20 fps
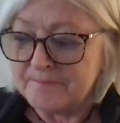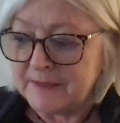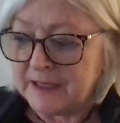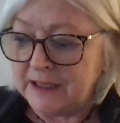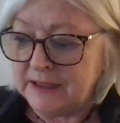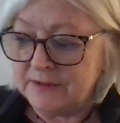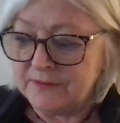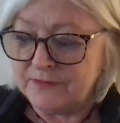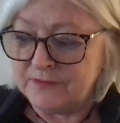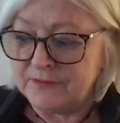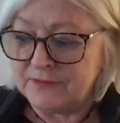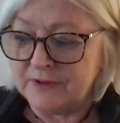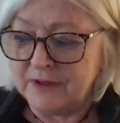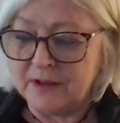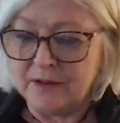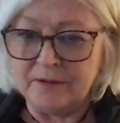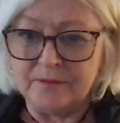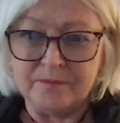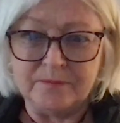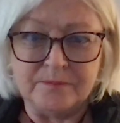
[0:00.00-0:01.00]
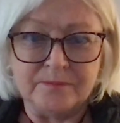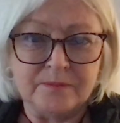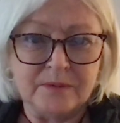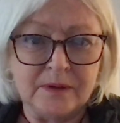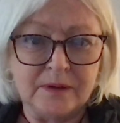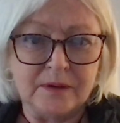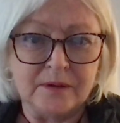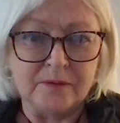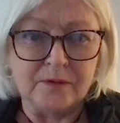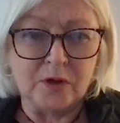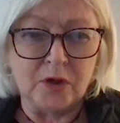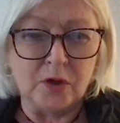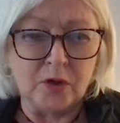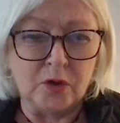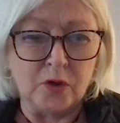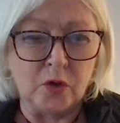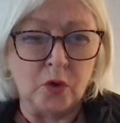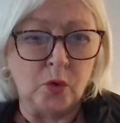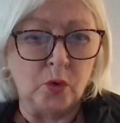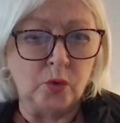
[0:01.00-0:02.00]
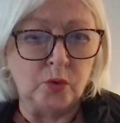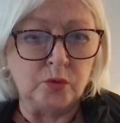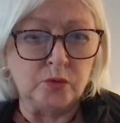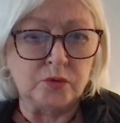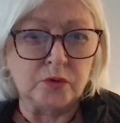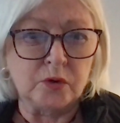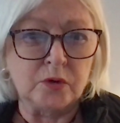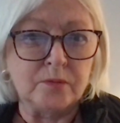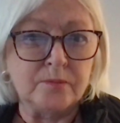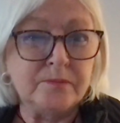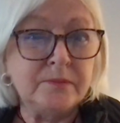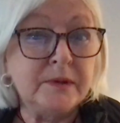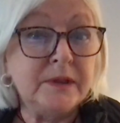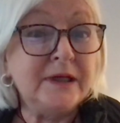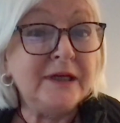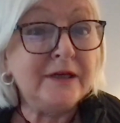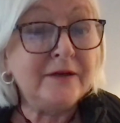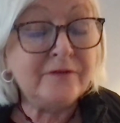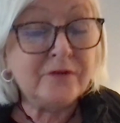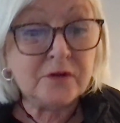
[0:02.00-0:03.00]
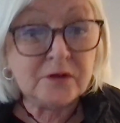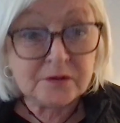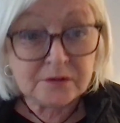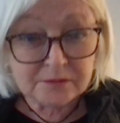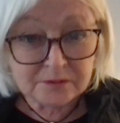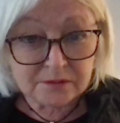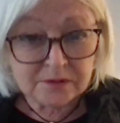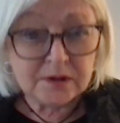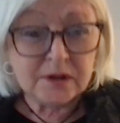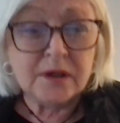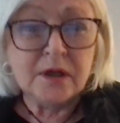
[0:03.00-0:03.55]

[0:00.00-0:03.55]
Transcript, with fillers: it's uh, uh, an old medieval